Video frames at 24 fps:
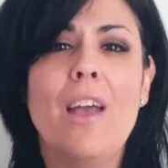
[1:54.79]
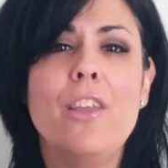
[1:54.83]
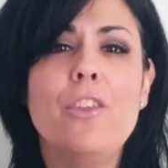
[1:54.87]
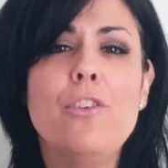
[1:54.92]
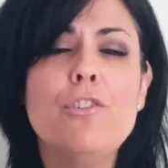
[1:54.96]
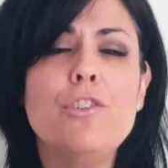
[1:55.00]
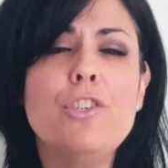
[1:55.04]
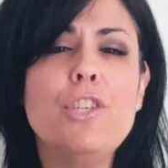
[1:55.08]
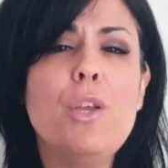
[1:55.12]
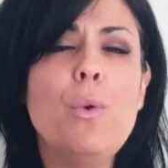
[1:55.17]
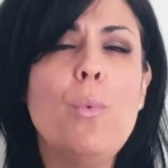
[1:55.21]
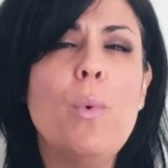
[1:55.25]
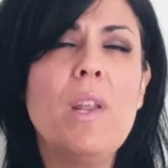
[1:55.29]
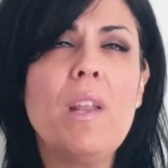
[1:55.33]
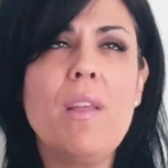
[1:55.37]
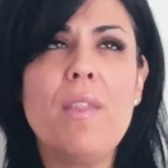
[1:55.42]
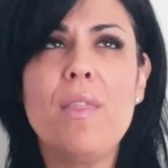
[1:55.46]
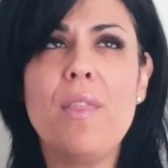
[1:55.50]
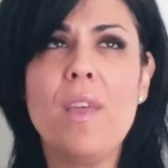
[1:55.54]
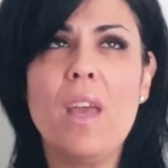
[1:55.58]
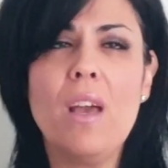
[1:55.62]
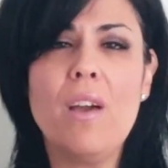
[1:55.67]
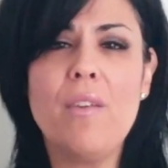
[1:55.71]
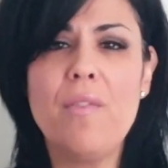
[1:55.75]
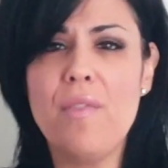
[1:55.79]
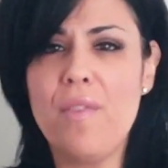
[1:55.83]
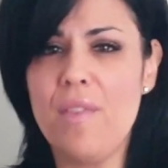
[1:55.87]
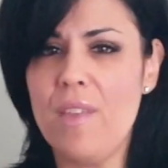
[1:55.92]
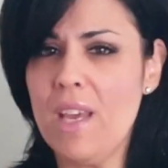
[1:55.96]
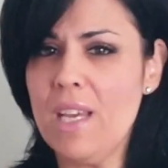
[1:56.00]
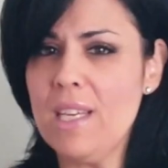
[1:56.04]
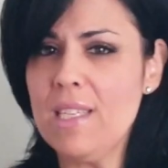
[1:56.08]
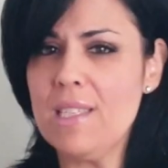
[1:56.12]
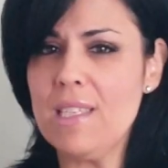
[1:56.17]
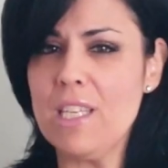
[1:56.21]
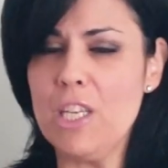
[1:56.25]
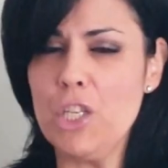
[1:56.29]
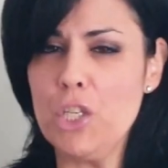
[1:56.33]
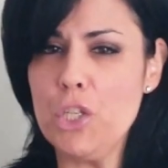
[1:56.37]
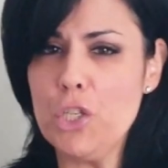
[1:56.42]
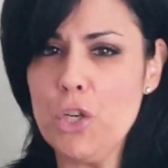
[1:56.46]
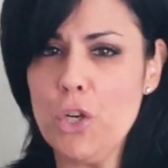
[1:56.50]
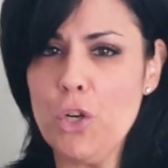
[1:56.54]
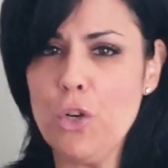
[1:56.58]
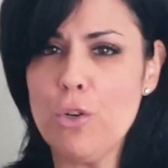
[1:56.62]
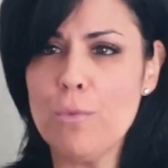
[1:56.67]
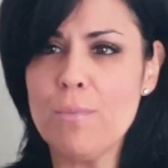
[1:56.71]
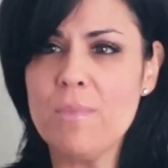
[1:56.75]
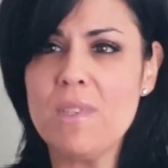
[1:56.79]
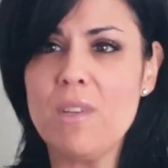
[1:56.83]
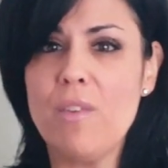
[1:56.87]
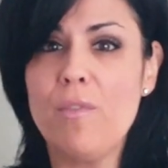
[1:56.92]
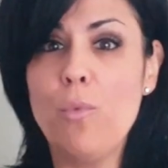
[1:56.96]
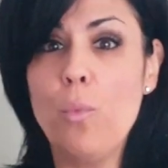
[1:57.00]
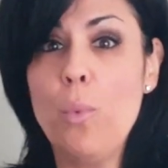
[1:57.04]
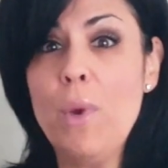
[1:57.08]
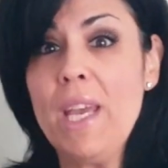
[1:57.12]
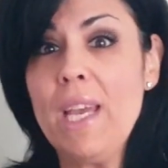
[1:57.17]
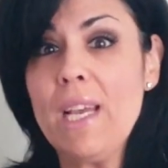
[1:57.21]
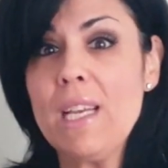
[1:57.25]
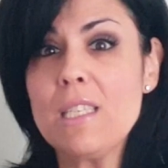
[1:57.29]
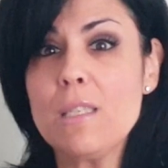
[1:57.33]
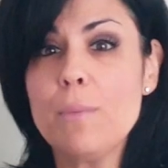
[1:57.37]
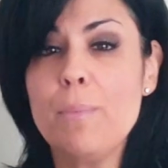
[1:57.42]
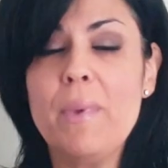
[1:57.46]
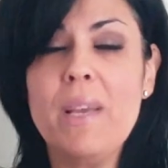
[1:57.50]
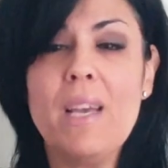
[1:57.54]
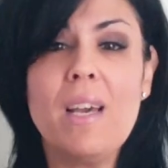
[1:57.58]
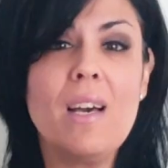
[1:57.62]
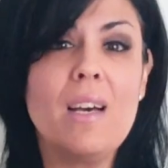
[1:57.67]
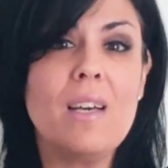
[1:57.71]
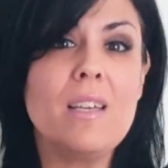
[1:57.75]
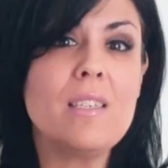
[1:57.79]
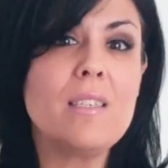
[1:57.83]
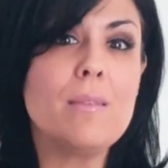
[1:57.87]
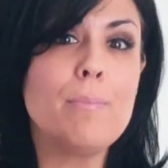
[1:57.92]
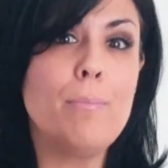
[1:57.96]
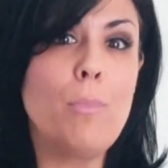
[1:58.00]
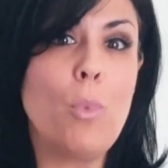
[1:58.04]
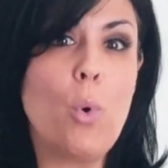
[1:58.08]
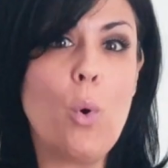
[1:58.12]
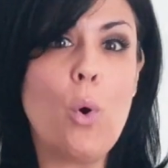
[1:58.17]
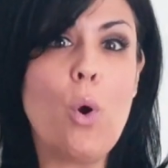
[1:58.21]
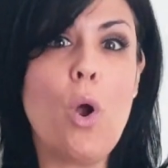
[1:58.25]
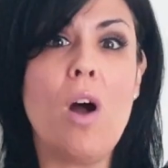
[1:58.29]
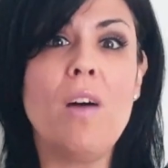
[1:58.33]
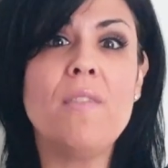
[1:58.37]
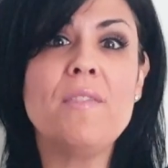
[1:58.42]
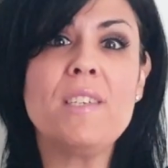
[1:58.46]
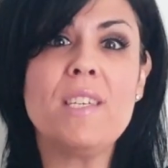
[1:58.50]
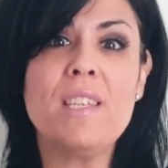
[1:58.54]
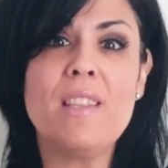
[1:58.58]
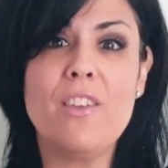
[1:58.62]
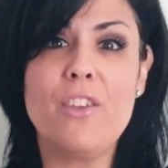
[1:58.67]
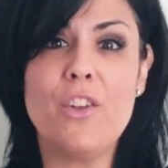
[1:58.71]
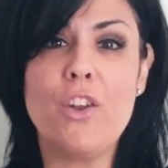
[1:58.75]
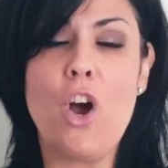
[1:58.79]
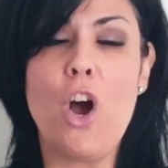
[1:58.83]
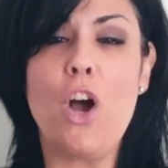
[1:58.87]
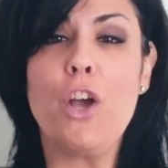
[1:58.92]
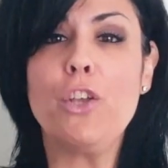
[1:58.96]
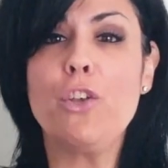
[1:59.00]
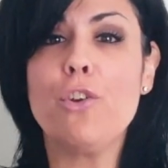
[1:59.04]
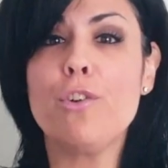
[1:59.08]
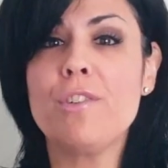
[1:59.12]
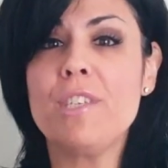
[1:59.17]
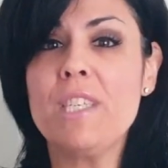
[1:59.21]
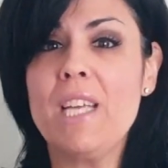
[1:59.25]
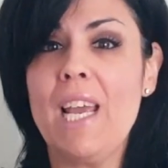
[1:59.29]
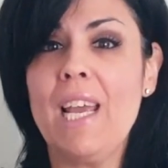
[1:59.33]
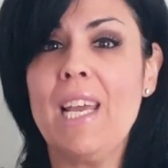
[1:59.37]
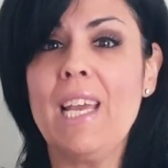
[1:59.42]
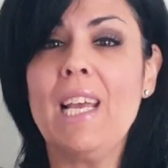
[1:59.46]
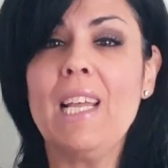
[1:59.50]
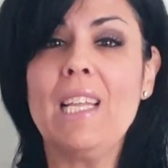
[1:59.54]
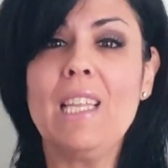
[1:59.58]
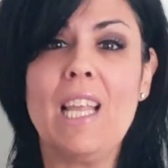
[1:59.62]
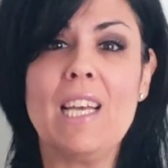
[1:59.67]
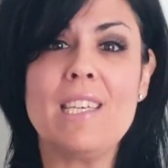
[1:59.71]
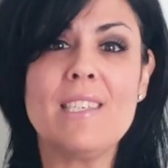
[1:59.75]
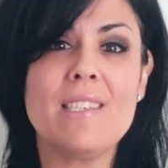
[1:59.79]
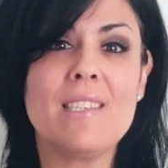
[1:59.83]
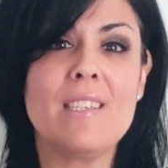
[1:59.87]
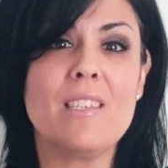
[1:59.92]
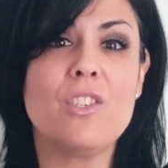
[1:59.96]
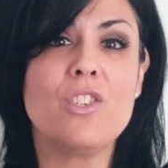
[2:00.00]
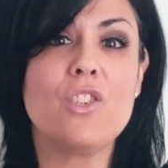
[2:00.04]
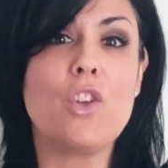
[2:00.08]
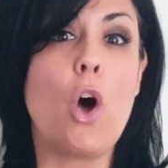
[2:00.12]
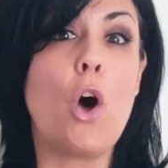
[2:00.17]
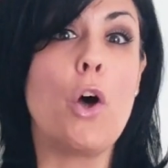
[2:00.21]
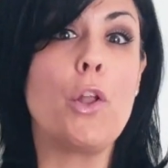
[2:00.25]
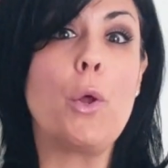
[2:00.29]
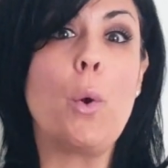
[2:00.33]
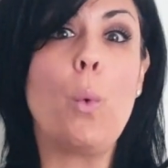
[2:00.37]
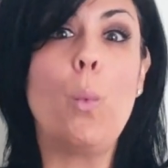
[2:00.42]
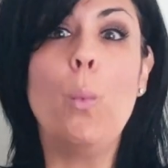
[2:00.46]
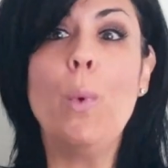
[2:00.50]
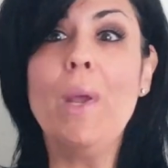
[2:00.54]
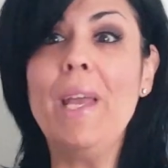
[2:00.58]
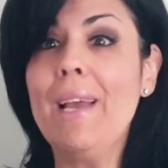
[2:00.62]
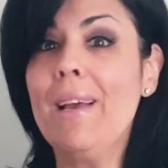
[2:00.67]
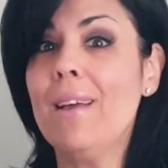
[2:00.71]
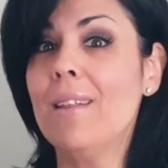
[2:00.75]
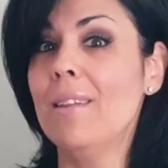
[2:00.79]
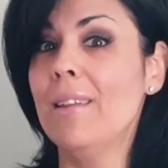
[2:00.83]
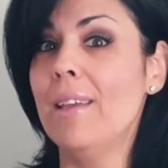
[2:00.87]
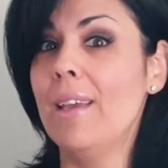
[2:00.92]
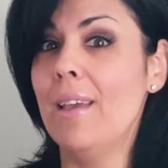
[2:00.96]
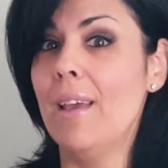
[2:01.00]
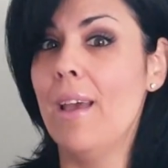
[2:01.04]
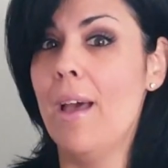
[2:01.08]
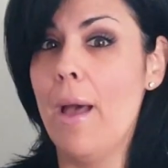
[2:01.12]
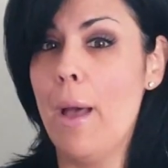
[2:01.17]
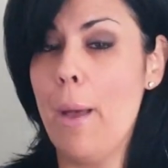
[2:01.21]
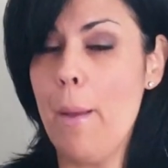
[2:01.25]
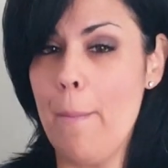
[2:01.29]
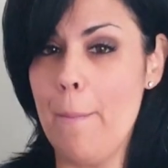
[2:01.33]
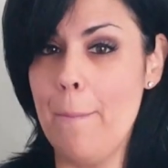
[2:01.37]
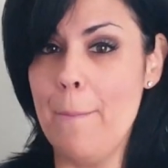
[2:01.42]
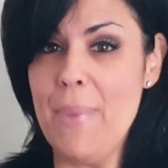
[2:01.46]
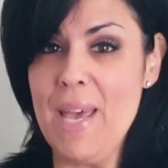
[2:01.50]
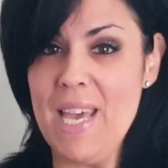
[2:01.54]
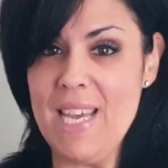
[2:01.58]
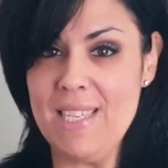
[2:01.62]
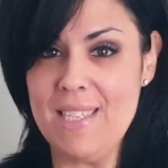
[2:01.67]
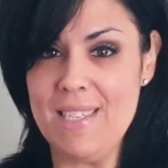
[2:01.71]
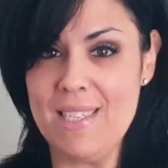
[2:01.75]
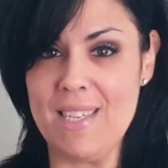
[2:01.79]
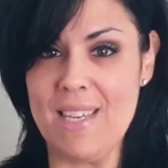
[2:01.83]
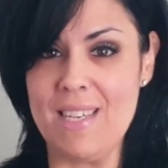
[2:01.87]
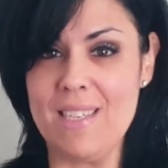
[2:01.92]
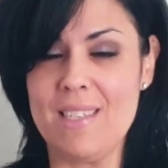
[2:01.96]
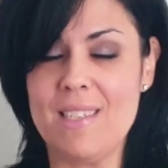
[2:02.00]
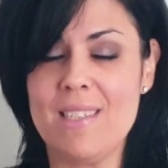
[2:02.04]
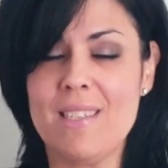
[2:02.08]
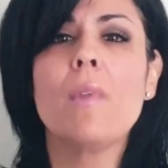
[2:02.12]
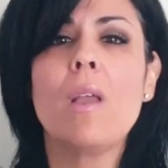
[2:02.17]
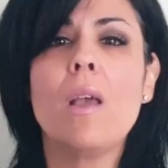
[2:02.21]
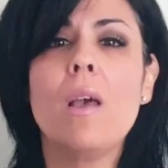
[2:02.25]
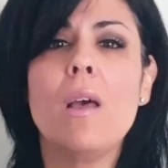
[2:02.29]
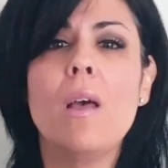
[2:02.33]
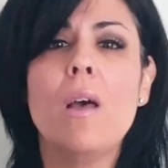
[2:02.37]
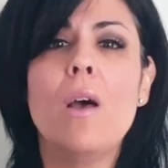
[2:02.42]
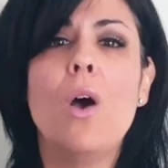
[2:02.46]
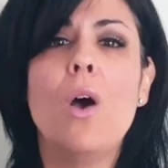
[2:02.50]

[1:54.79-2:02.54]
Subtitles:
And usually you want to think of things in terms of weeks because more often than not, you're taking lessons on a weekly basis.